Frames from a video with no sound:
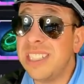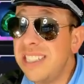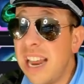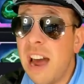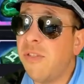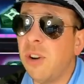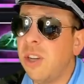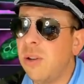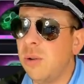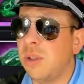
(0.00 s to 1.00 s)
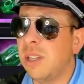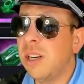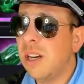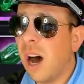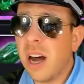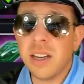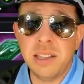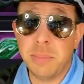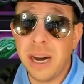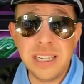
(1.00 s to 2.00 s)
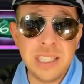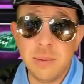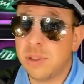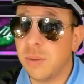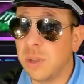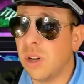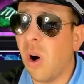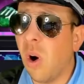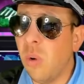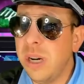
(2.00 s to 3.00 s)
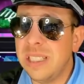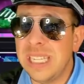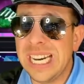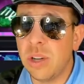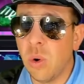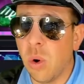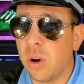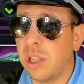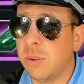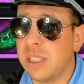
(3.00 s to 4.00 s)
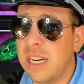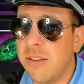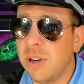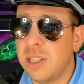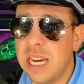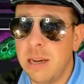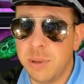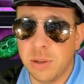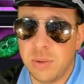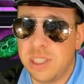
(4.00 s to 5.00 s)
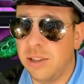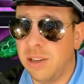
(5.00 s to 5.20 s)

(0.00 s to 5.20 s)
never used. Honestly, Pisces was always ignored. There was never a tank build with tier